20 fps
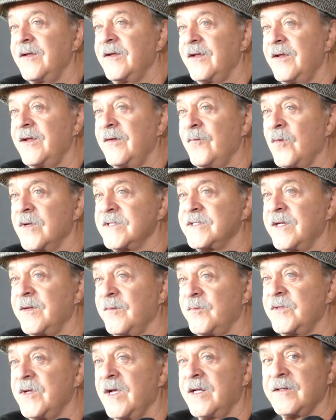it wasn't
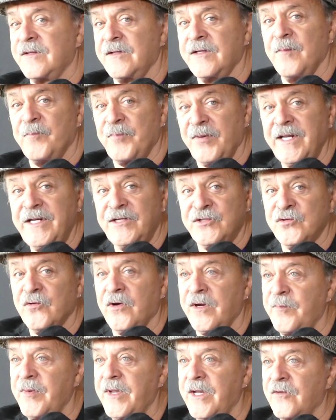a, a complete
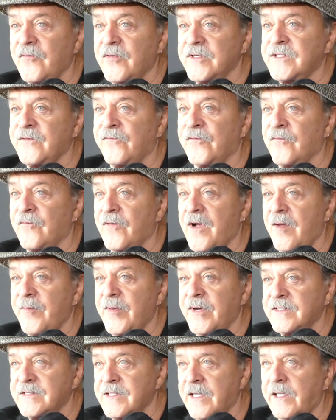joy being Christopher
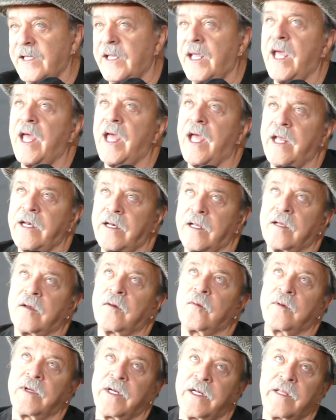Robin. It's like, yeah, I
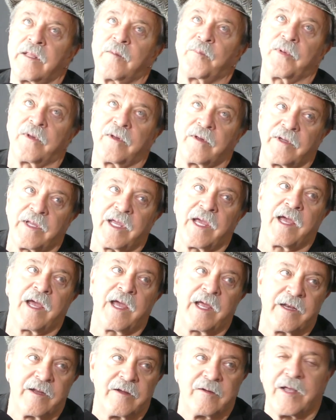know, Winnie the Pooh,
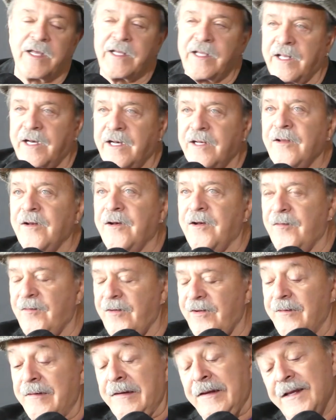yeah, I know, I get it, you
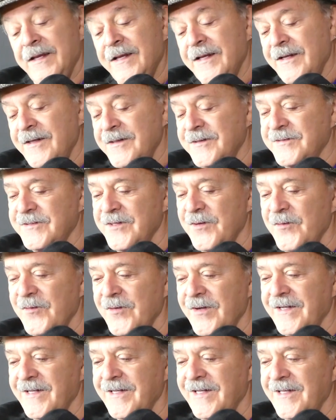know. It,
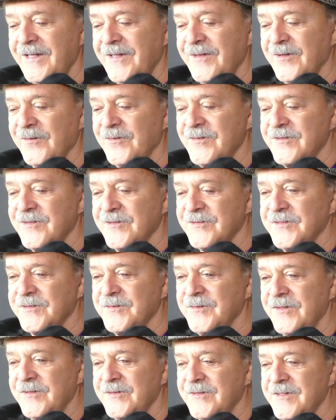so uh, there, there's
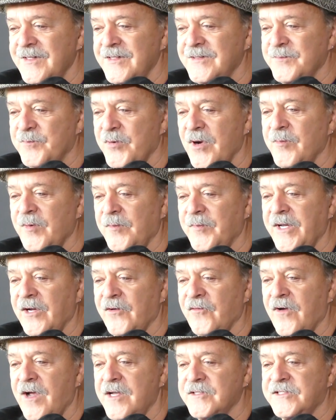a, it's probably a
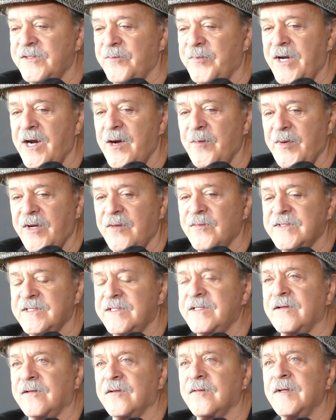cross to bear, but it
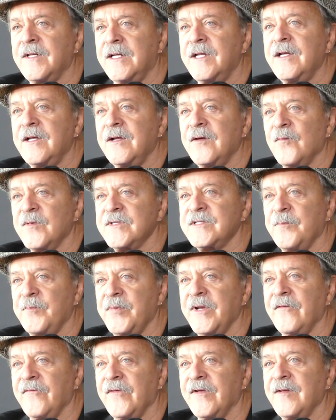still was a
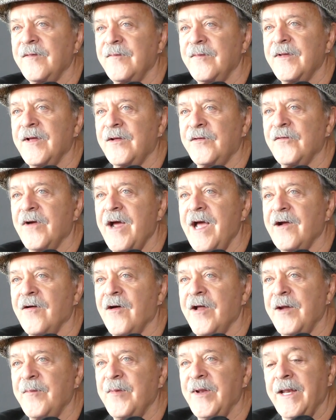bit of a, a drag
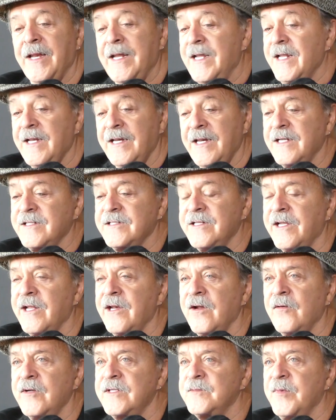on him. And next thing
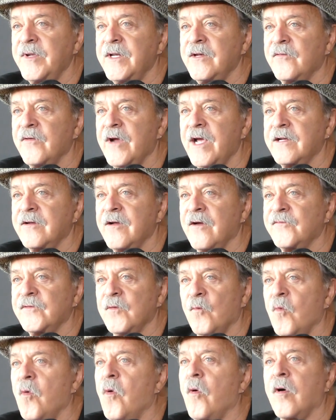you know, he's being dragged off
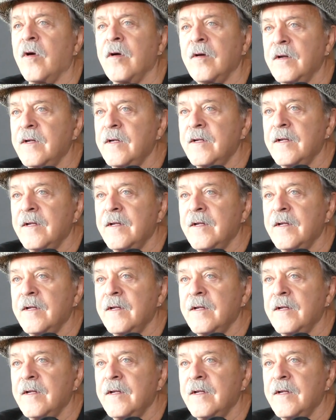to war,